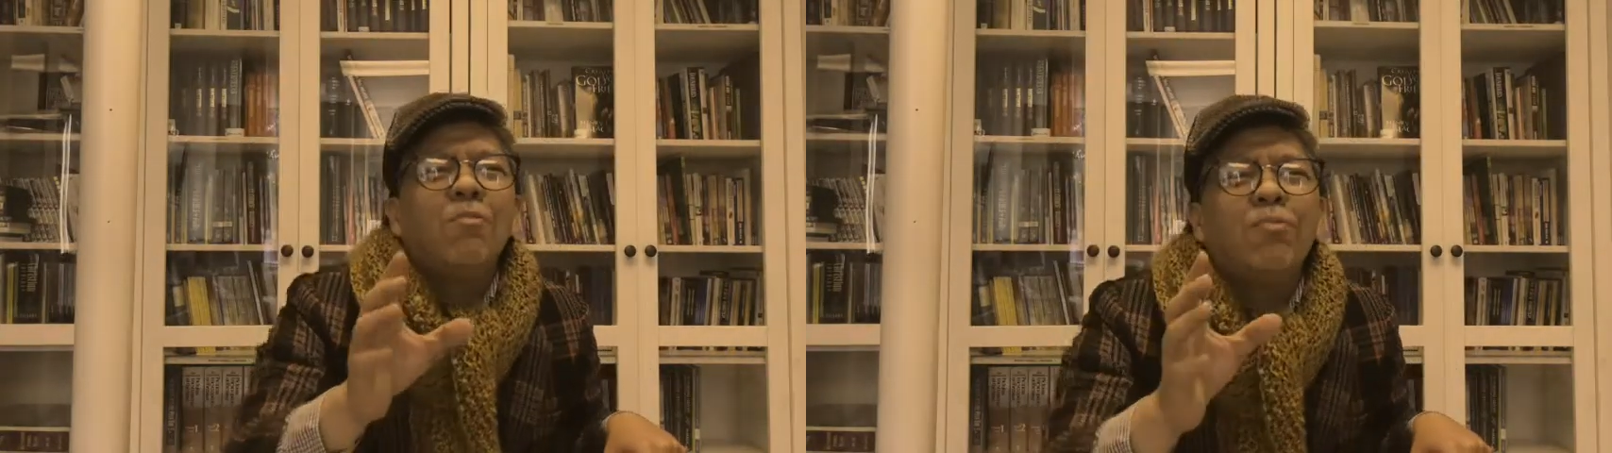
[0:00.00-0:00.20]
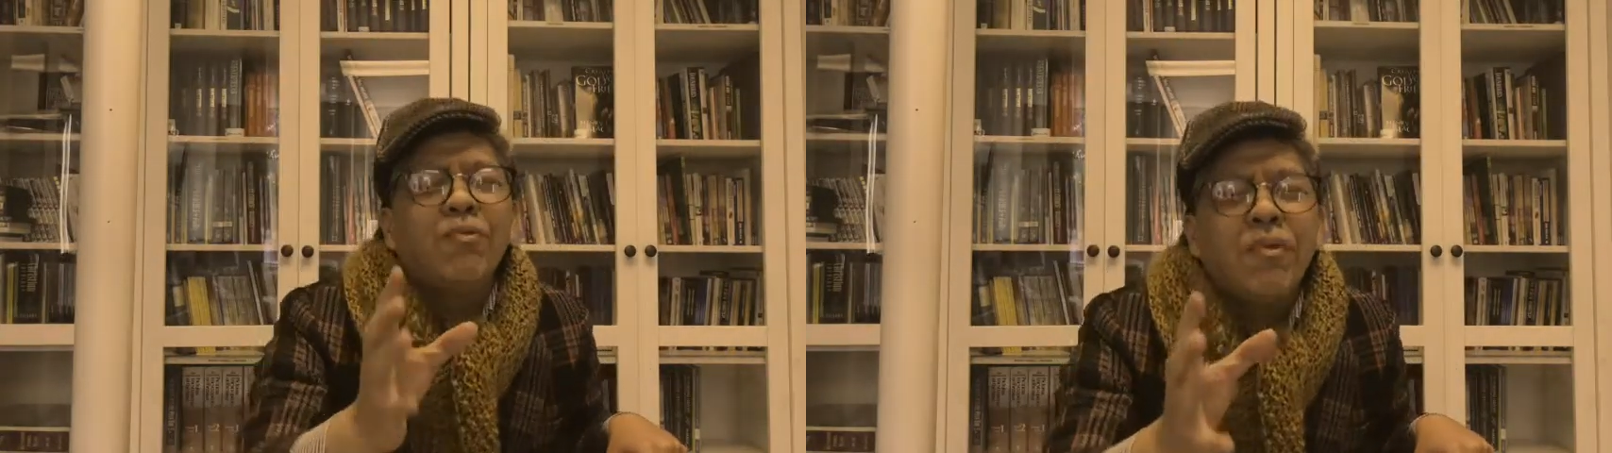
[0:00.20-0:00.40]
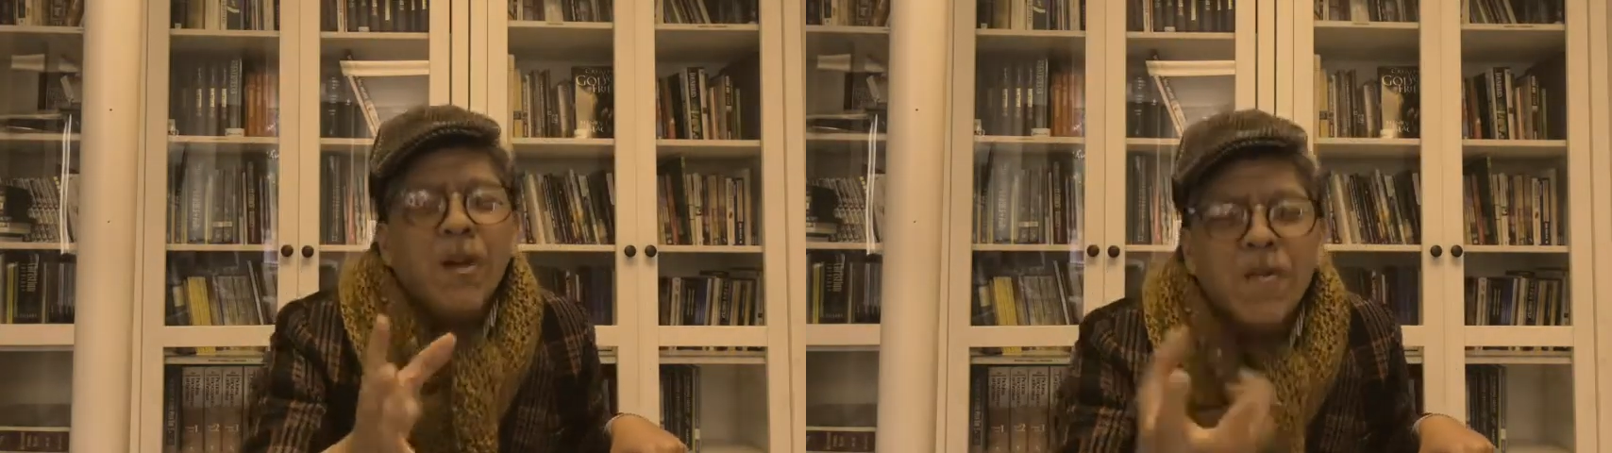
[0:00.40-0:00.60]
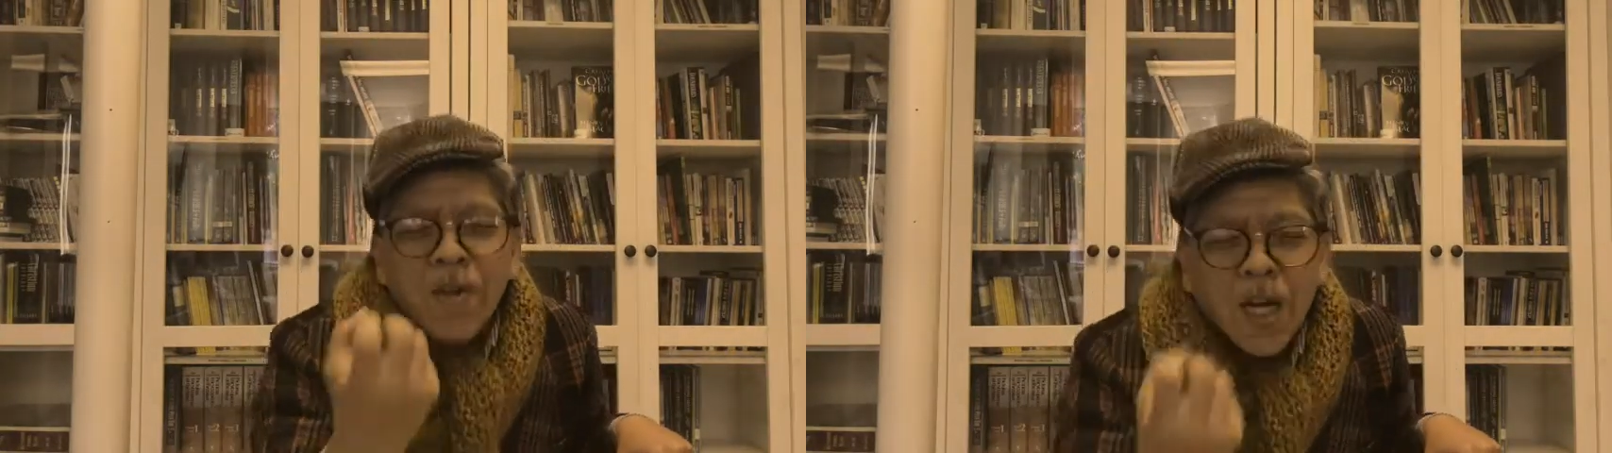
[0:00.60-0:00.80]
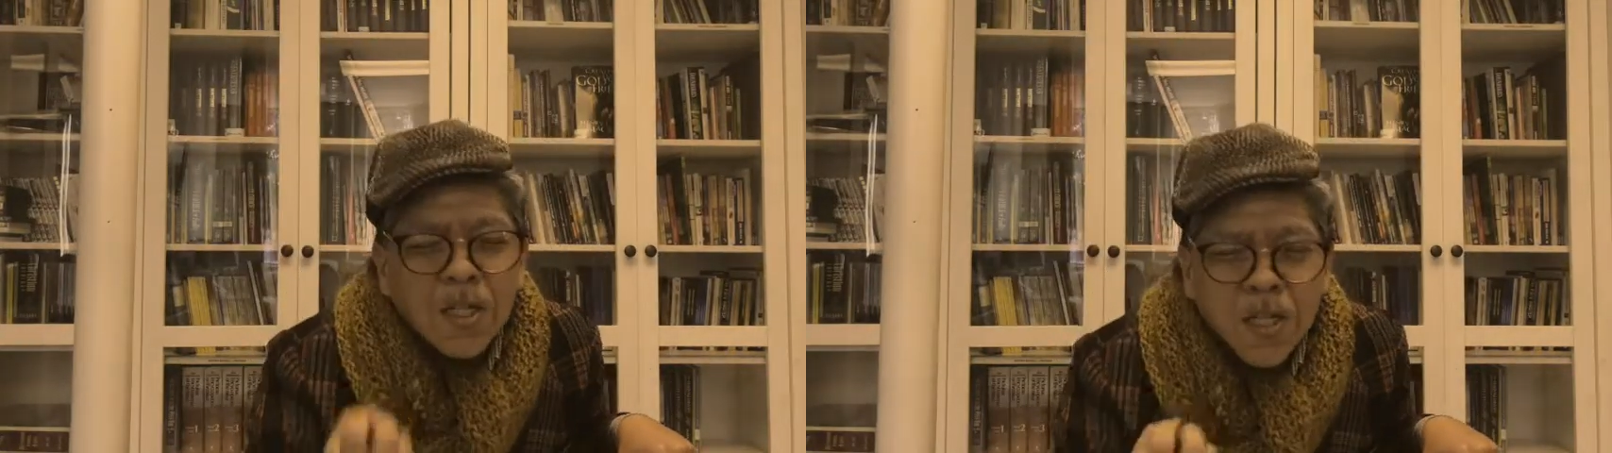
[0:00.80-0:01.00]
the
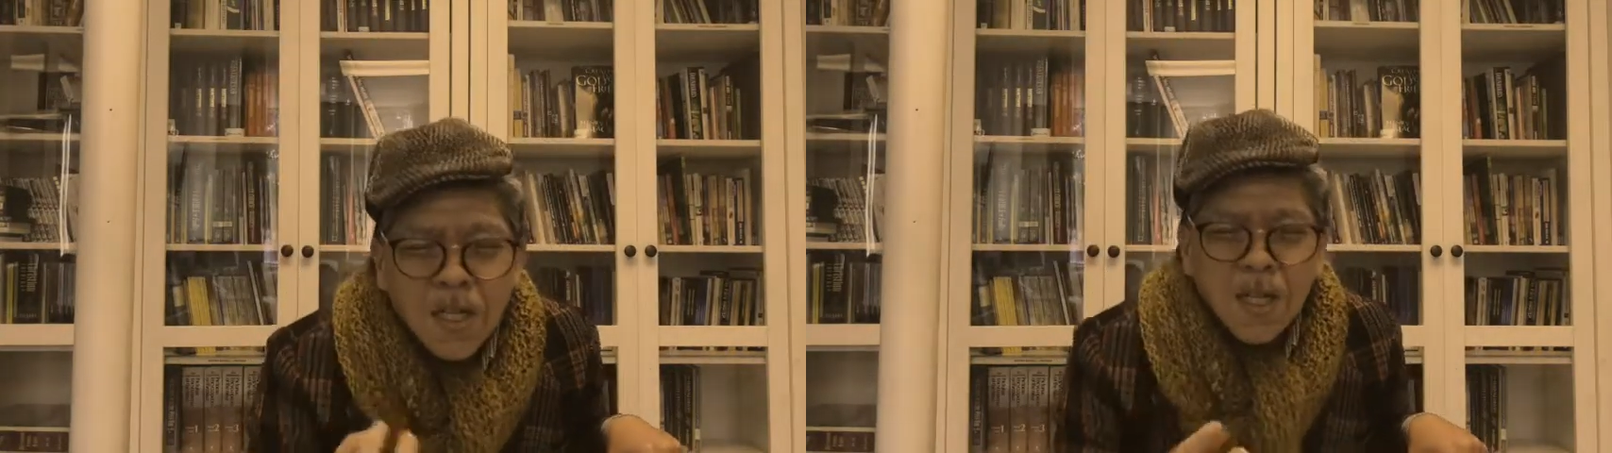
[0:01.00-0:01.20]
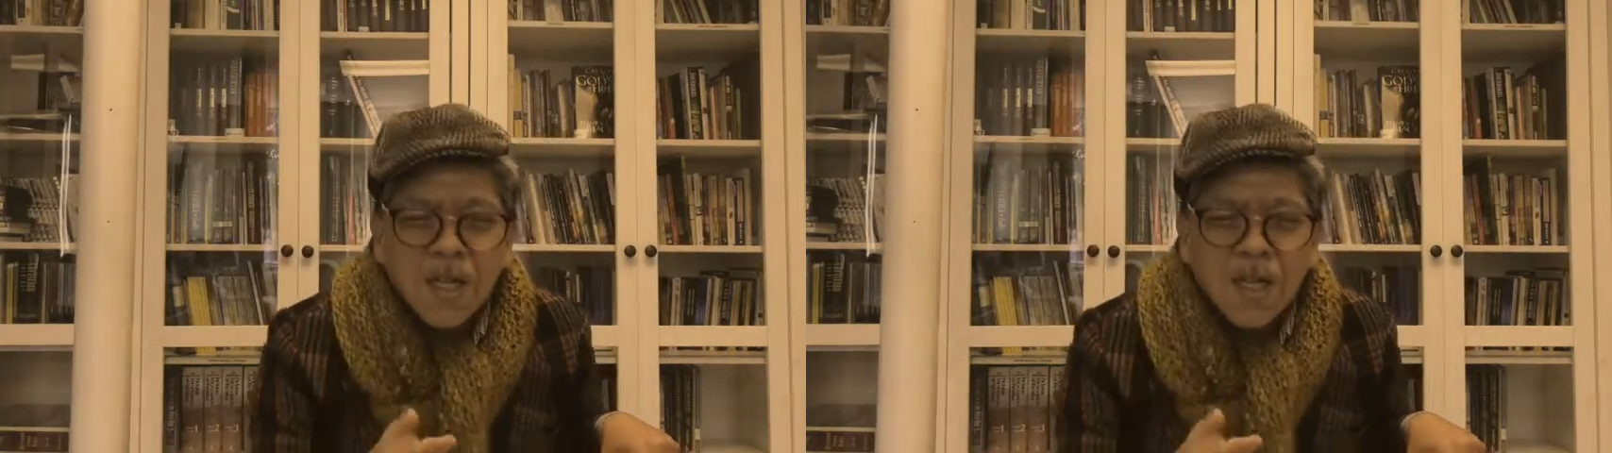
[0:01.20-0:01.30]
privilege